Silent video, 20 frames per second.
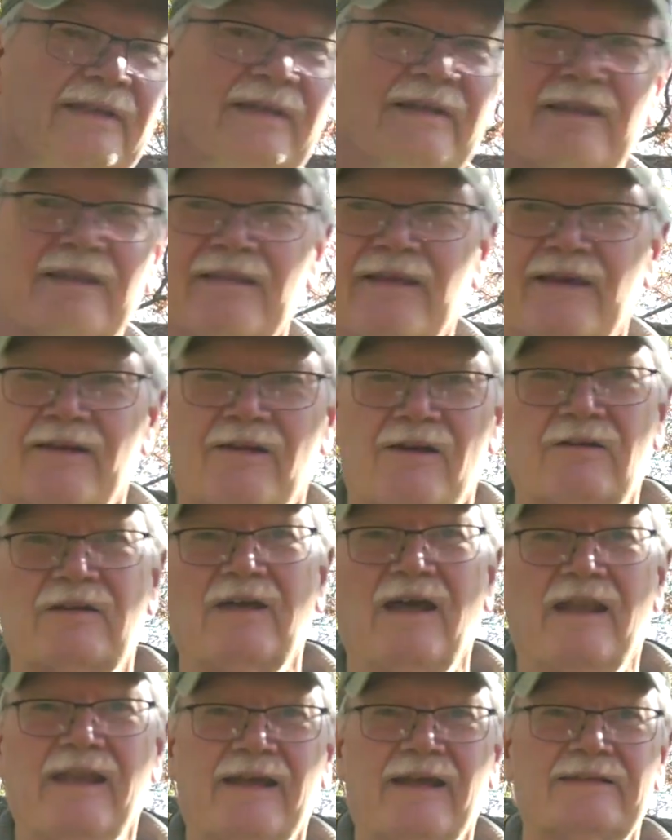that all
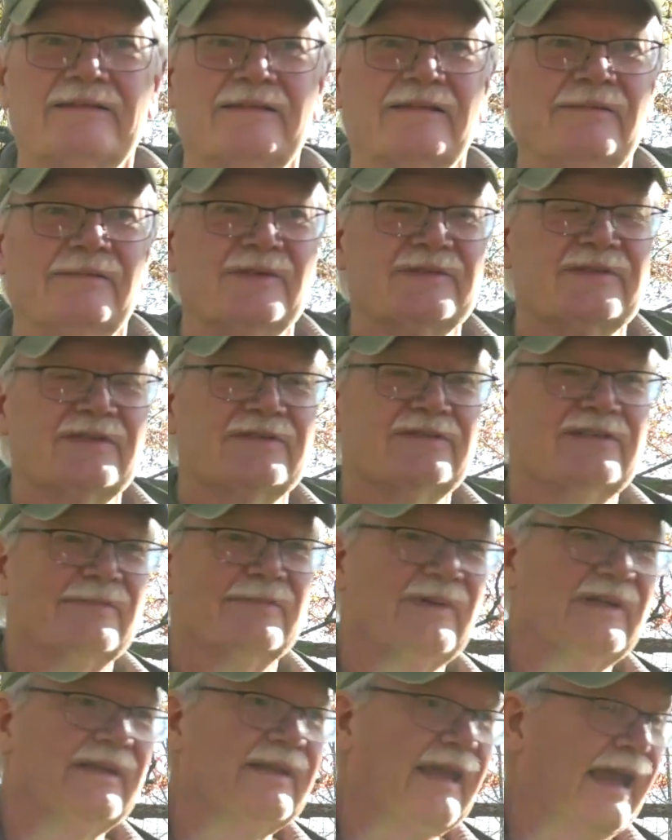connect to the
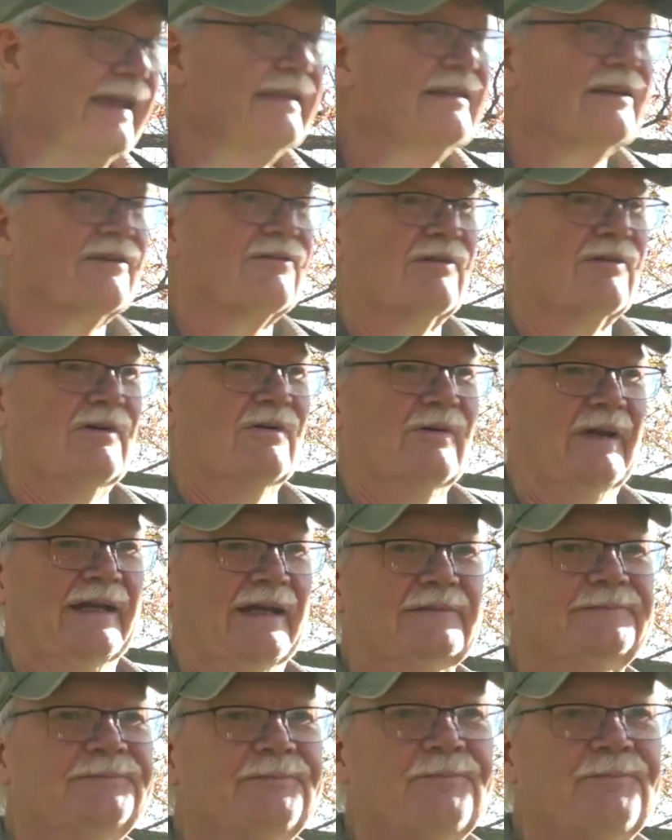Mississippi and the Crow Wing.